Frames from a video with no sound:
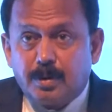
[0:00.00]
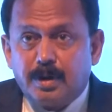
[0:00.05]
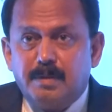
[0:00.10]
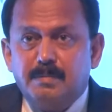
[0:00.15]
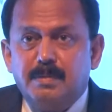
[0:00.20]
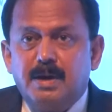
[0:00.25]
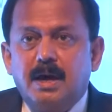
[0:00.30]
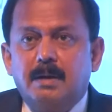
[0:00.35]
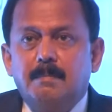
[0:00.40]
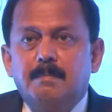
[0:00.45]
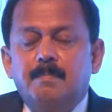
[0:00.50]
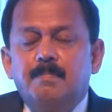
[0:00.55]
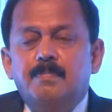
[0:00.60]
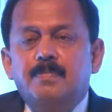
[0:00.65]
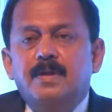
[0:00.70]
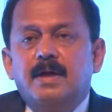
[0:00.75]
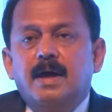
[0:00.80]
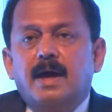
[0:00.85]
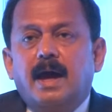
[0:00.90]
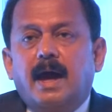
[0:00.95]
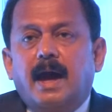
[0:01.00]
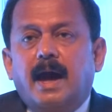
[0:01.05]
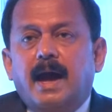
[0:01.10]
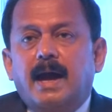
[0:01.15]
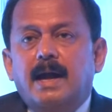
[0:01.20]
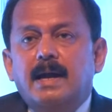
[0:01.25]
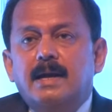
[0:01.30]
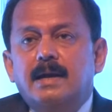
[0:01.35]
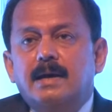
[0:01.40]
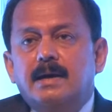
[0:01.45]
our MDM
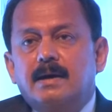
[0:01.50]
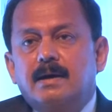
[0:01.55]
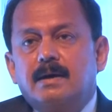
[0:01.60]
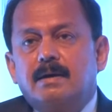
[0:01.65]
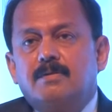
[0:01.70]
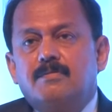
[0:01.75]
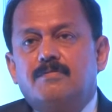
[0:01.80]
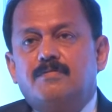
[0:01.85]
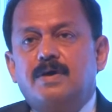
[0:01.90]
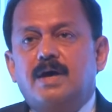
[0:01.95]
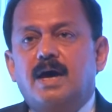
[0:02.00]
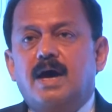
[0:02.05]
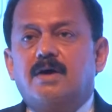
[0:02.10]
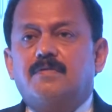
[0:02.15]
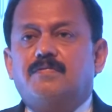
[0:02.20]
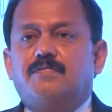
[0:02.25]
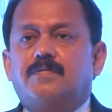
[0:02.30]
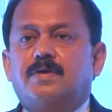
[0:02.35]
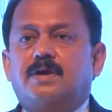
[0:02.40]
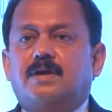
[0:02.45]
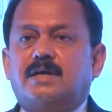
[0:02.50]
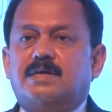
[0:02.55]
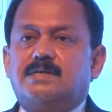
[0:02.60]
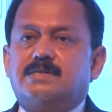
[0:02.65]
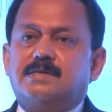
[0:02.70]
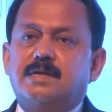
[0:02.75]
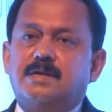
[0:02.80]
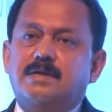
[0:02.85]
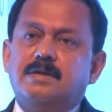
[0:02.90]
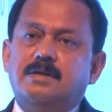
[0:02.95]
and uh, we have
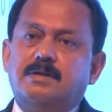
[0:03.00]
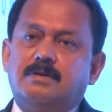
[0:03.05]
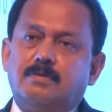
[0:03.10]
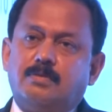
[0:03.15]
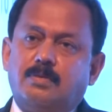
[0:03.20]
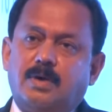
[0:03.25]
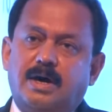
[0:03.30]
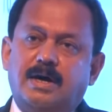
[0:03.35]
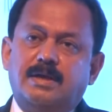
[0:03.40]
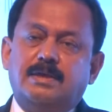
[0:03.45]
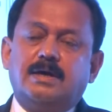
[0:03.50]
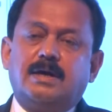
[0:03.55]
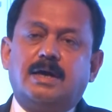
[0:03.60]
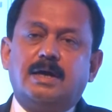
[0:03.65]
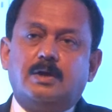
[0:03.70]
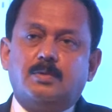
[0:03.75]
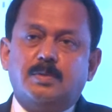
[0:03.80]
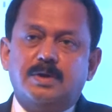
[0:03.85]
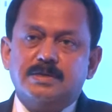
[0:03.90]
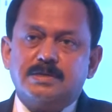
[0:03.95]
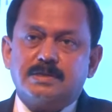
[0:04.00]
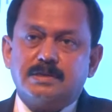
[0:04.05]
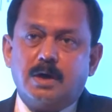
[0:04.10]
tested it via the gateways.